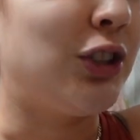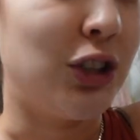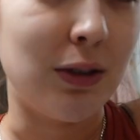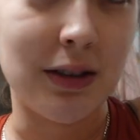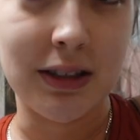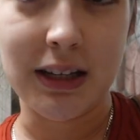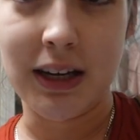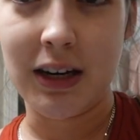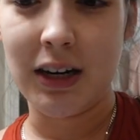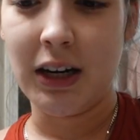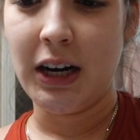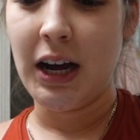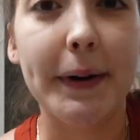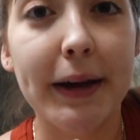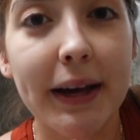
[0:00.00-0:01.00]
she was
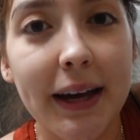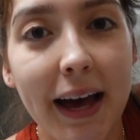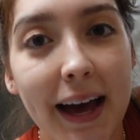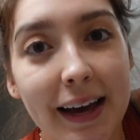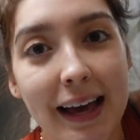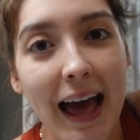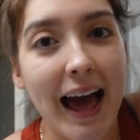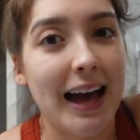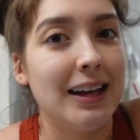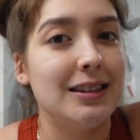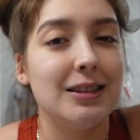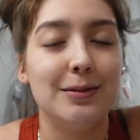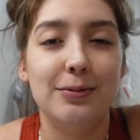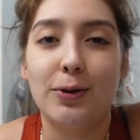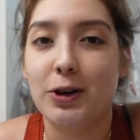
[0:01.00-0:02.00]
here. But I had
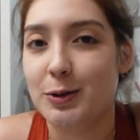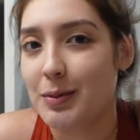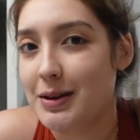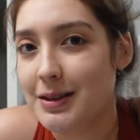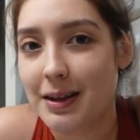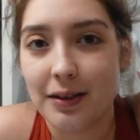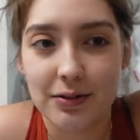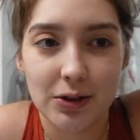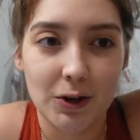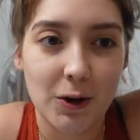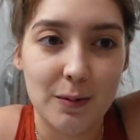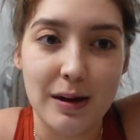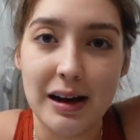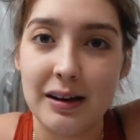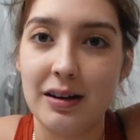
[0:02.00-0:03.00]
to force myself to
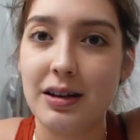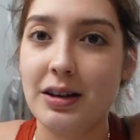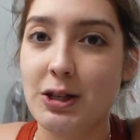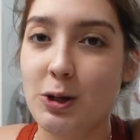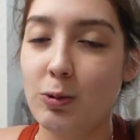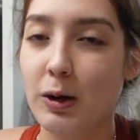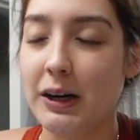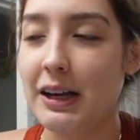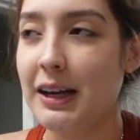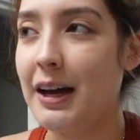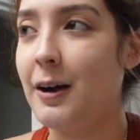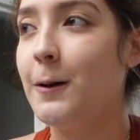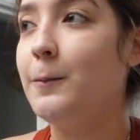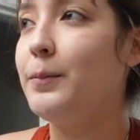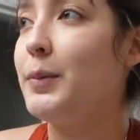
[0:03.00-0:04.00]
go back to working
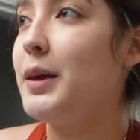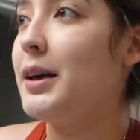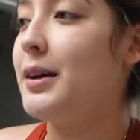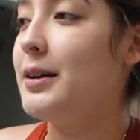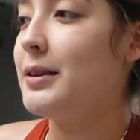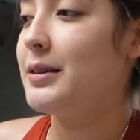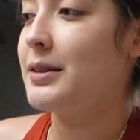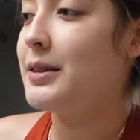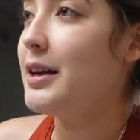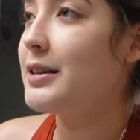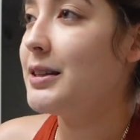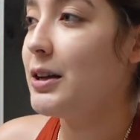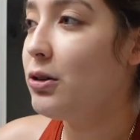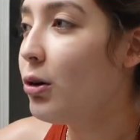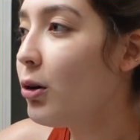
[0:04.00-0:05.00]
out because
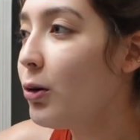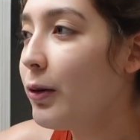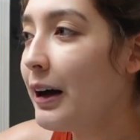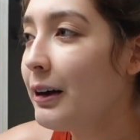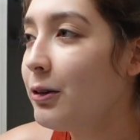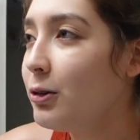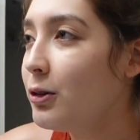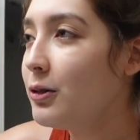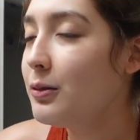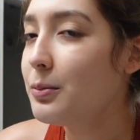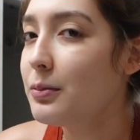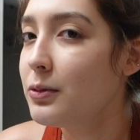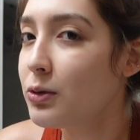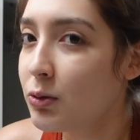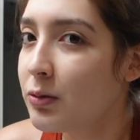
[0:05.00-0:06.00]
si no lo
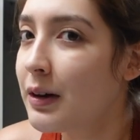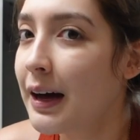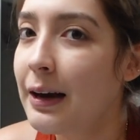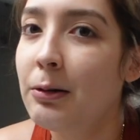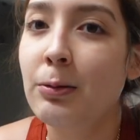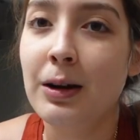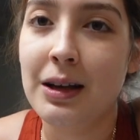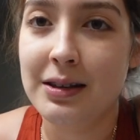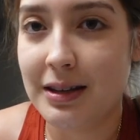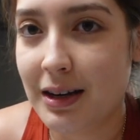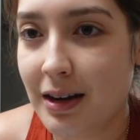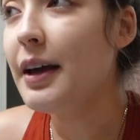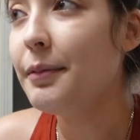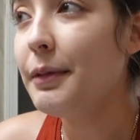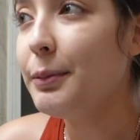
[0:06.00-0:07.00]
hago, nunca lo voy a
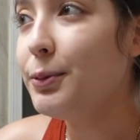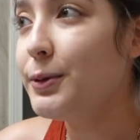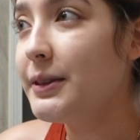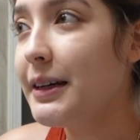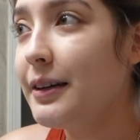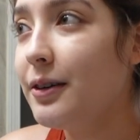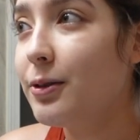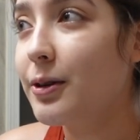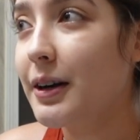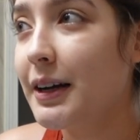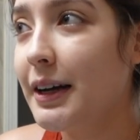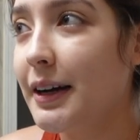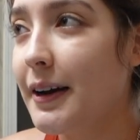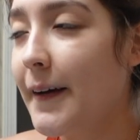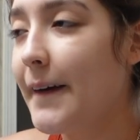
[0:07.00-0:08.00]
hacer. Me puse a
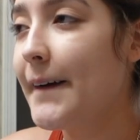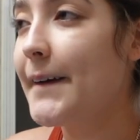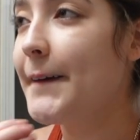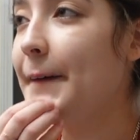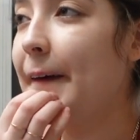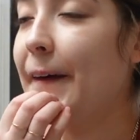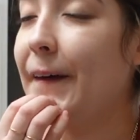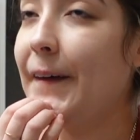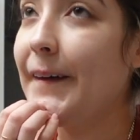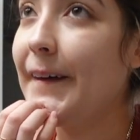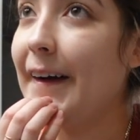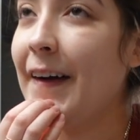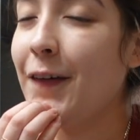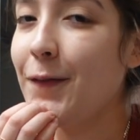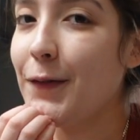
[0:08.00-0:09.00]
correr.
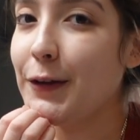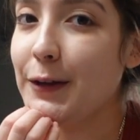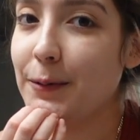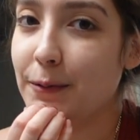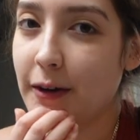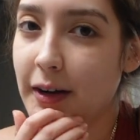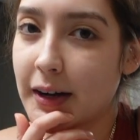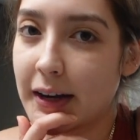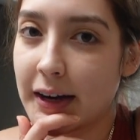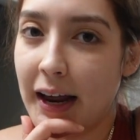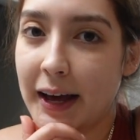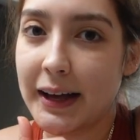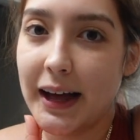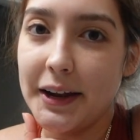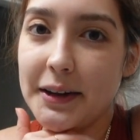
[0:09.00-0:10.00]
Well, I don't really run.
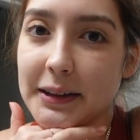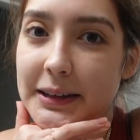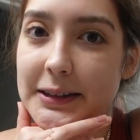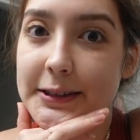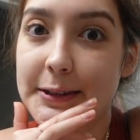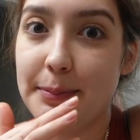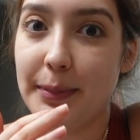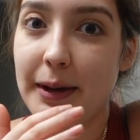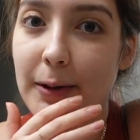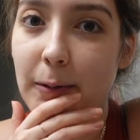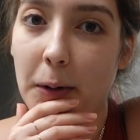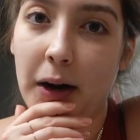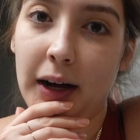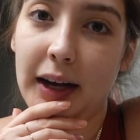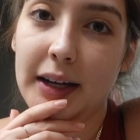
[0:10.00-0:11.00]
I kind of like speed
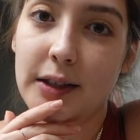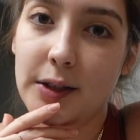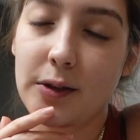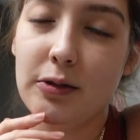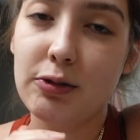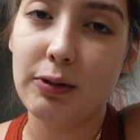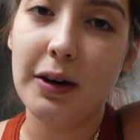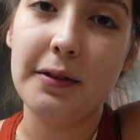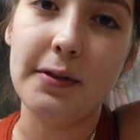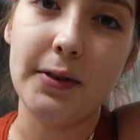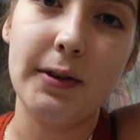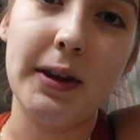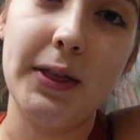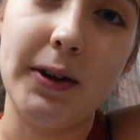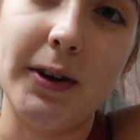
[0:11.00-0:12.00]
walk. I do 12,
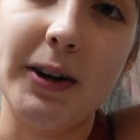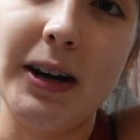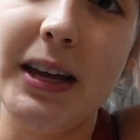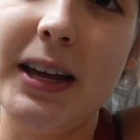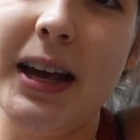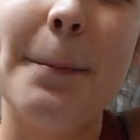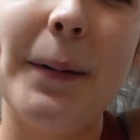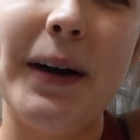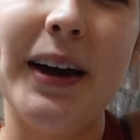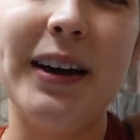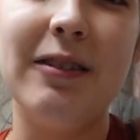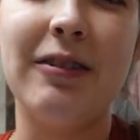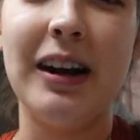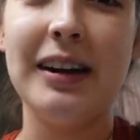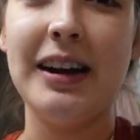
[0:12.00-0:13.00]
3, 30,
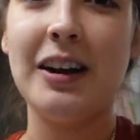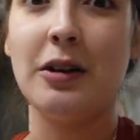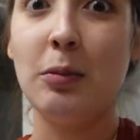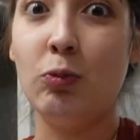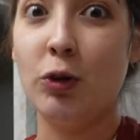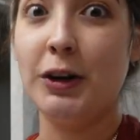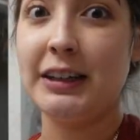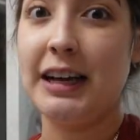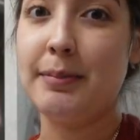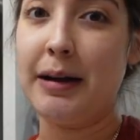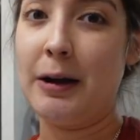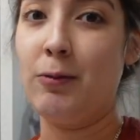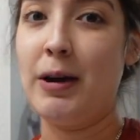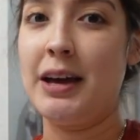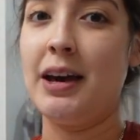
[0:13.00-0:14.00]
but right now I'm working
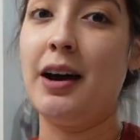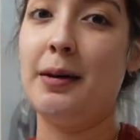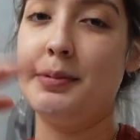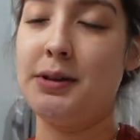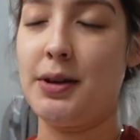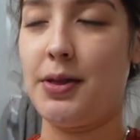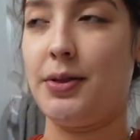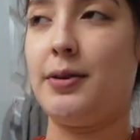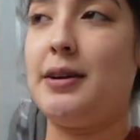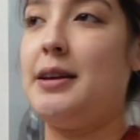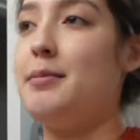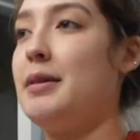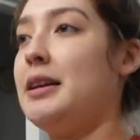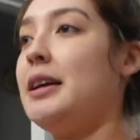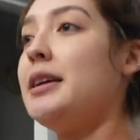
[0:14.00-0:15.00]
my way up to
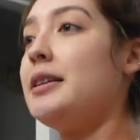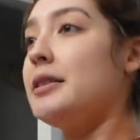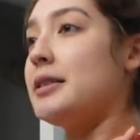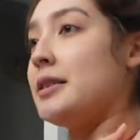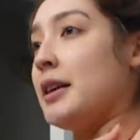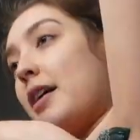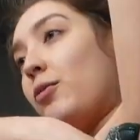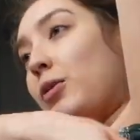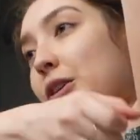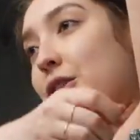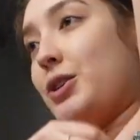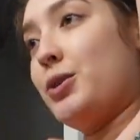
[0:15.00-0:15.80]
30 minutes, which